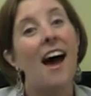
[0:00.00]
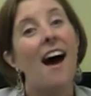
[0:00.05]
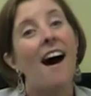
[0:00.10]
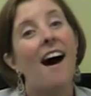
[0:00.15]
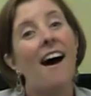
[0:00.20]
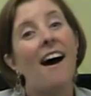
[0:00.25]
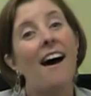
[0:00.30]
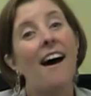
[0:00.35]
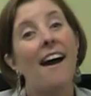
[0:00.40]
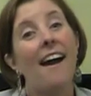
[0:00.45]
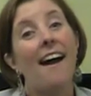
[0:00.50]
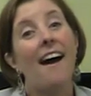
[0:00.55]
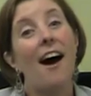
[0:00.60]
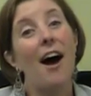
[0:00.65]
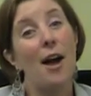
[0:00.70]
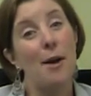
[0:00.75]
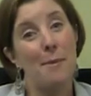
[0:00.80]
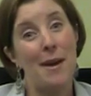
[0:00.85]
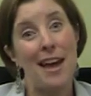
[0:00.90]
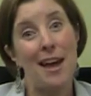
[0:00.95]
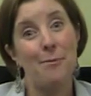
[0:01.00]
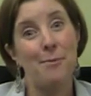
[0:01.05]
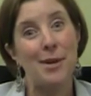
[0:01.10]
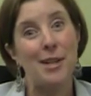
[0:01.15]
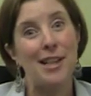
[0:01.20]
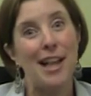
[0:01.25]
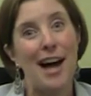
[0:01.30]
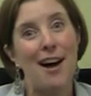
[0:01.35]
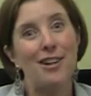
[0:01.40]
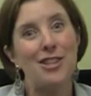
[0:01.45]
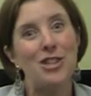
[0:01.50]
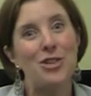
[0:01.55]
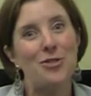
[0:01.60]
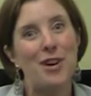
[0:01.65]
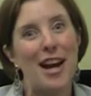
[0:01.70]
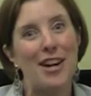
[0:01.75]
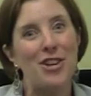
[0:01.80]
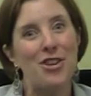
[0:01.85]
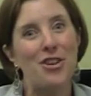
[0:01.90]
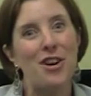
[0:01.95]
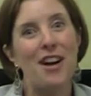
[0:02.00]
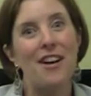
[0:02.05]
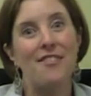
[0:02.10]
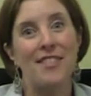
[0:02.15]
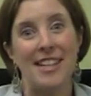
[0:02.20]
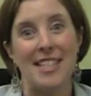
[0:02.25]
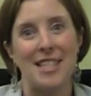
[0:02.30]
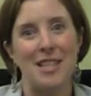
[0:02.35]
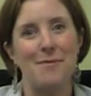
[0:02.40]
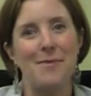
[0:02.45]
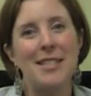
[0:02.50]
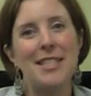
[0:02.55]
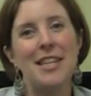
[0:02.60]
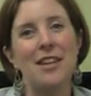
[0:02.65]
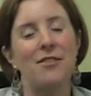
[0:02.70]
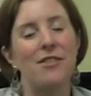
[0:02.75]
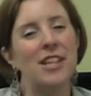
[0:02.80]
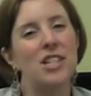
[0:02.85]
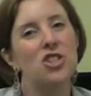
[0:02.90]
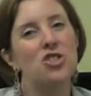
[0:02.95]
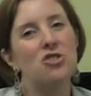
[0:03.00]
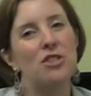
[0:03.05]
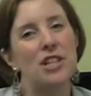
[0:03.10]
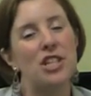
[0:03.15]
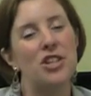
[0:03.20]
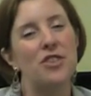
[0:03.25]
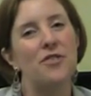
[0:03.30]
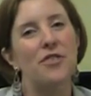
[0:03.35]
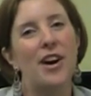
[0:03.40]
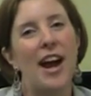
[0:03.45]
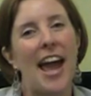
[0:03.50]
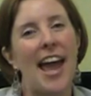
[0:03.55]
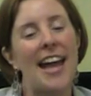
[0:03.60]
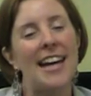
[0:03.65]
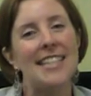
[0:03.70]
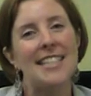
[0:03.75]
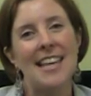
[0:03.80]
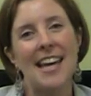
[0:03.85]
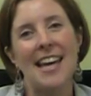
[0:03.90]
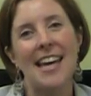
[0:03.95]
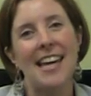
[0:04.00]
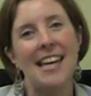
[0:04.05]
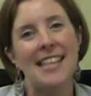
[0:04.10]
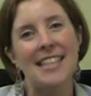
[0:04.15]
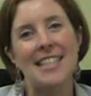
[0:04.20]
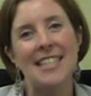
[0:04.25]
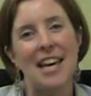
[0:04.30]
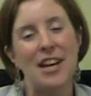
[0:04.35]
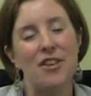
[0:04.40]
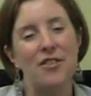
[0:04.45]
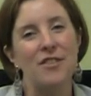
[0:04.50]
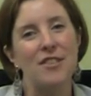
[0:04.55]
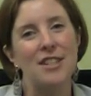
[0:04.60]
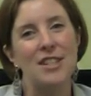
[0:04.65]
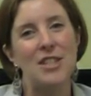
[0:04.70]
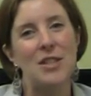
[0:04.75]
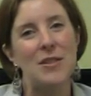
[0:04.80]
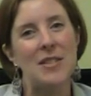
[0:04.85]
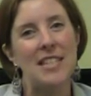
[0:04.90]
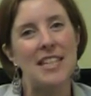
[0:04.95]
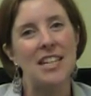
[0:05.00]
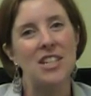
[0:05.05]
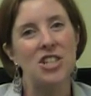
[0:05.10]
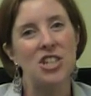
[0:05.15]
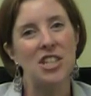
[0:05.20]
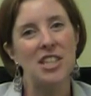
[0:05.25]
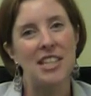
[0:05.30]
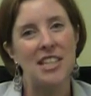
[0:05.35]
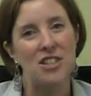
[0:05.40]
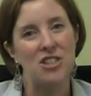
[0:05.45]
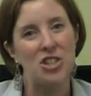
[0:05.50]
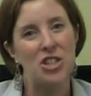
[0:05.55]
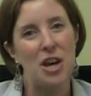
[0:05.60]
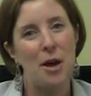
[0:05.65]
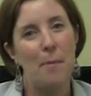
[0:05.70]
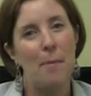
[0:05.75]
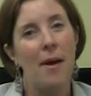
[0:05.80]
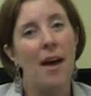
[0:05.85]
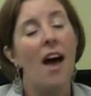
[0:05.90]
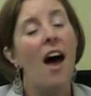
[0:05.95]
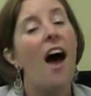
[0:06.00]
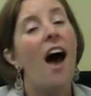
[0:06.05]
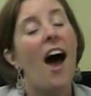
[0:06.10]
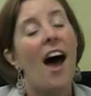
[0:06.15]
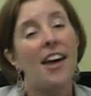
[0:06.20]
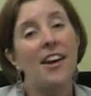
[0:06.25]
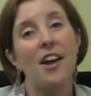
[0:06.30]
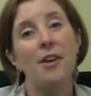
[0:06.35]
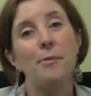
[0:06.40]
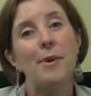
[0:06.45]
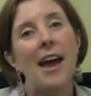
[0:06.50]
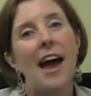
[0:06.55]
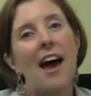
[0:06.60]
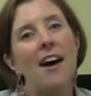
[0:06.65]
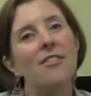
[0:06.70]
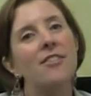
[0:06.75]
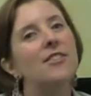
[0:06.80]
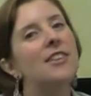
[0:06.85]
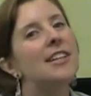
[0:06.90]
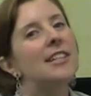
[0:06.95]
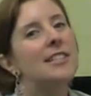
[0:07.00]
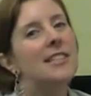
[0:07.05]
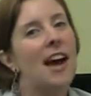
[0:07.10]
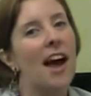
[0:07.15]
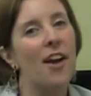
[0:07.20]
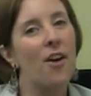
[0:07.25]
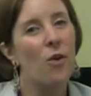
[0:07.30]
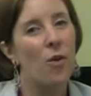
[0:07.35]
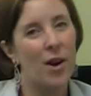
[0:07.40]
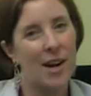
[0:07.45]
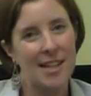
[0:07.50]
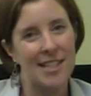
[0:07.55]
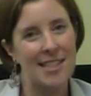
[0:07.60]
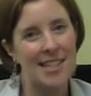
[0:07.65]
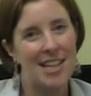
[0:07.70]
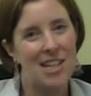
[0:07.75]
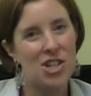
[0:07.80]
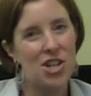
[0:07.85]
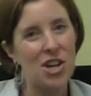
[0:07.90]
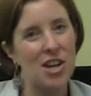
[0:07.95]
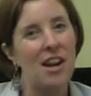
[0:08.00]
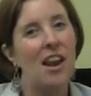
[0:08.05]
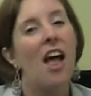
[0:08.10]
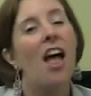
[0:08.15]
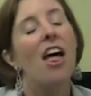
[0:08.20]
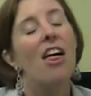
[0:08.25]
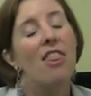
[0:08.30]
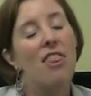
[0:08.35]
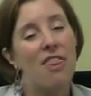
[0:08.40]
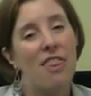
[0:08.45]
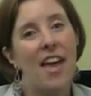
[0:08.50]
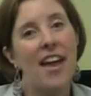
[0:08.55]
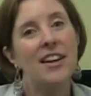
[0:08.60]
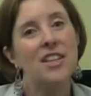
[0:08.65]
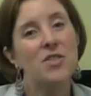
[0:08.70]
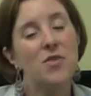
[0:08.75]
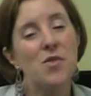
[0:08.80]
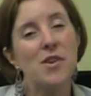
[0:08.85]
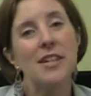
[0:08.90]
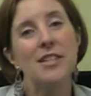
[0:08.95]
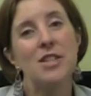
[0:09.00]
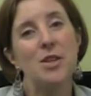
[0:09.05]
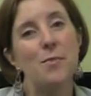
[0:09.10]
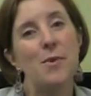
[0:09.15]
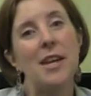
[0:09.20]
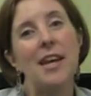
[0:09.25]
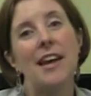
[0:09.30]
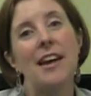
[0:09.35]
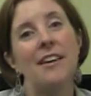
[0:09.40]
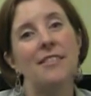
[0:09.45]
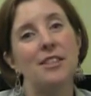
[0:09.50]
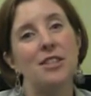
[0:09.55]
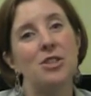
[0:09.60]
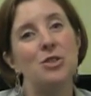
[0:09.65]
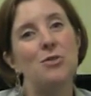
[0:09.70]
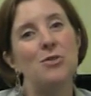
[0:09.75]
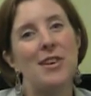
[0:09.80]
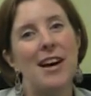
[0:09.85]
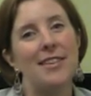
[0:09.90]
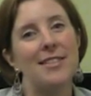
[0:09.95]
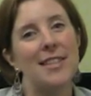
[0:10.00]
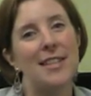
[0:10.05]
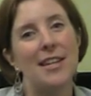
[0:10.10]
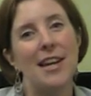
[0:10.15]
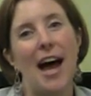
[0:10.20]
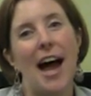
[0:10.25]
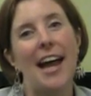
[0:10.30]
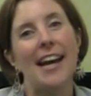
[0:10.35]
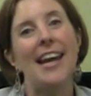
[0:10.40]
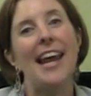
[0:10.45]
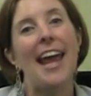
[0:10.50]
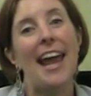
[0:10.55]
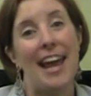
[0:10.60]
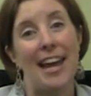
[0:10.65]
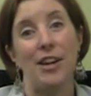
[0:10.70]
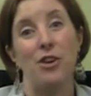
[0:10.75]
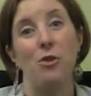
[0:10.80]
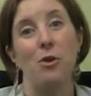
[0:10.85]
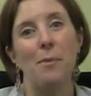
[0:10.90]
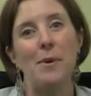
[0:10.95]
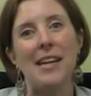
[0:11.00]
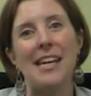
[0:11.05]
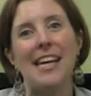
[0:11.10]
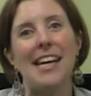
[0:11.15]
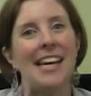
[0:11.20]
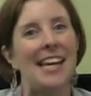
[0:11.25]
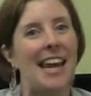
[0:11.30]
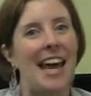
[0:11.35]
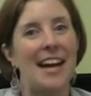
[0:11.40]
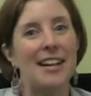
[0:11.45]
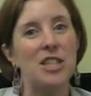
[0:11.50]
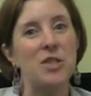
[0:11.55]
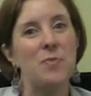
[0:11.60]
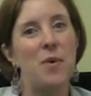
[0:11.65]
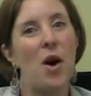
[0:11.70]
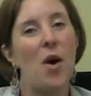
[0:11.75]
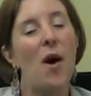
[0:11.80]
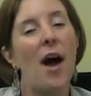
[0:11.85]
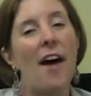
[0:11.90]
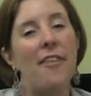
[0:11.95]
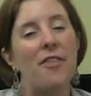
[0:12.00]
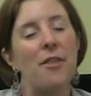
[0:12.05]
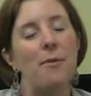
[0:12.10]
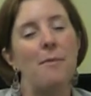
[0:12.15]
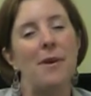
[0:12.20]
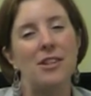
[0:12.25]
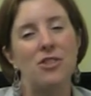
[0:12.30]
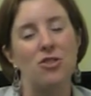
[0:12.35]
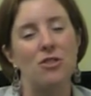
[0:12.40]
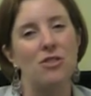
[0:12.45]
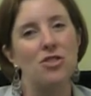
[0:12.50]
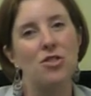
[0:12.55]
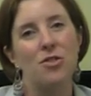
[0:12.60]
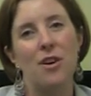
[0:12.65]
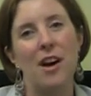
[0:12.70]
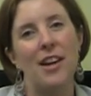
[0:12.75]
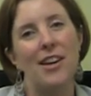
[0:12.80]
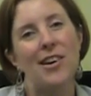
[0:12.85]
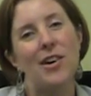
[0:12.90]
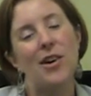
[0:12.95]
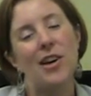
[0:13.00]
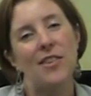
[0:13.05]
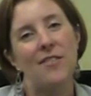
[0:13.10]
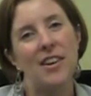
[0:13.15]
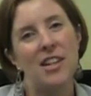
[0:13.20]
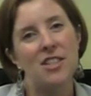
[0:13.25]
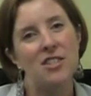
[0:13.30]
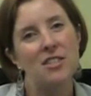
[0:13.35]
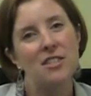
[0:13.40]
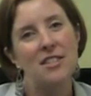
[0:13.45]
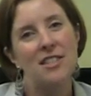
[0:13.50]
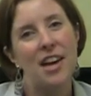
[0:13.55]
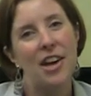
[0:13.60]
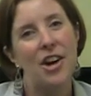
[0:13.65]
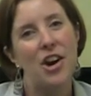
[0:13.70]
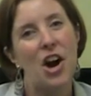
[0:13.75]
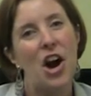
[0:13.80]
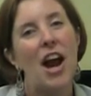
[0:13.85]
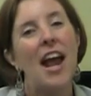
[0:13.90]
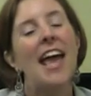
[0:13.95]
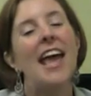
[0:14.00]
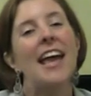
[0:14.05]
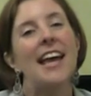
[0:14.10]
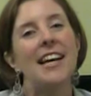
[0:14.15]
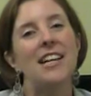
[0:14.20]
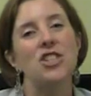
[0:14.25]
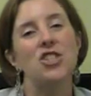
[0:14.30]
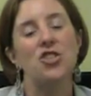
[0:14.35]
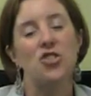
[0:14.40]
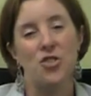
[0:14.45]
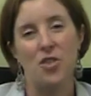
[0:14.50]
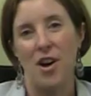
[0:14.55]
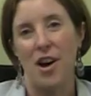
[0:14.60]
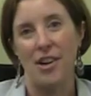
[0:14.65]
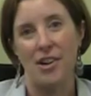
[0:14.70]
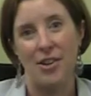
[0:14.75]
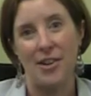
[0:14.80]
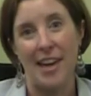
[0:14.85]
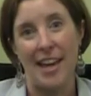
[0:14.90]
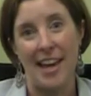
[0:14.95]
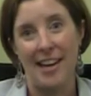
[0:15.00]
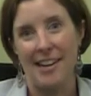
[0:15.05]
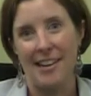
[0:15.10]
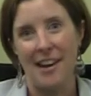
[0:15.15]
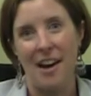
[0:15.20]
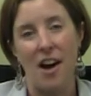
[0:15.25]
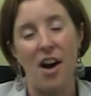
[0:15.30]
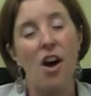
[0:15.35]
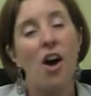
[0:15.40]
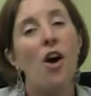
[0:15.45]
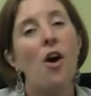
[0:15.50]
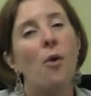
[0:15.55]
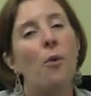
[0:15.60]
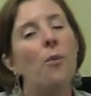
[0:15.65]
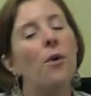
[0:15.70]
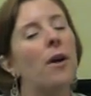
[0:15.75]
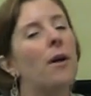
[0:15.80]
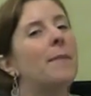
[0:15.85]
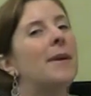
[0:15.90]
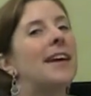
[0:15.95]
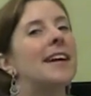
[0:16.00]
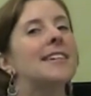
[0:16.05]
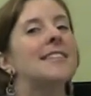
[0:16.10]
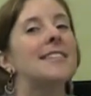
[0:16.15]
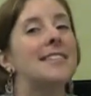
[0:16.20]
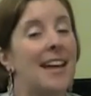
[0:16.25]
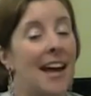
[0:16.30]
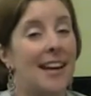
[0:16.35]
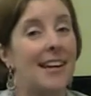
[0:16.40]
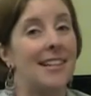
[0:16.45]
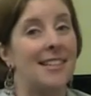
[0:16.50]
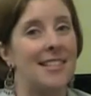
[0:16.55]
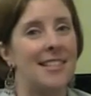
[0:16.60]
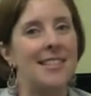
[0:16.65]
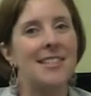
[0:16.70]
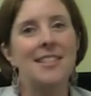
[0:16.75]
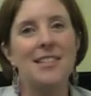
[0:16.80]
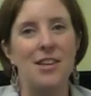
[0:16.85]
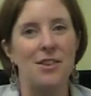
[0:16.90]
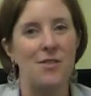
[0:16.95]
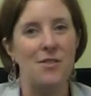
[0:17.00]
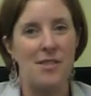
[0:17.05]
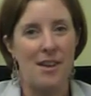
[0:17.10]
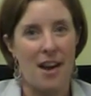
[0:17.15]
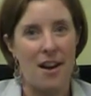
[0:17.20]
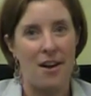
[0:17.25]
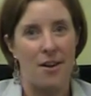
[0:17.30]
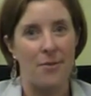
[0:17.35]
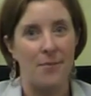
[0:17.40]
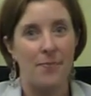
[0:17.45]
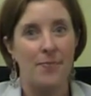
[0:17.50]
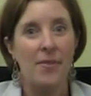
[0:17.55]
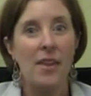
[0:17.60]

Hi, I'm Ann McLeod, Director of Exhibits and Registration for ASAE The Center for Association Leadership, and on behalf of the entire organization, thanks for exhibiting at the 2009 Annual Meeting and Expo at the Metro Toronto Convention Center in Toronto, Canada. We'll all be excited to see you there.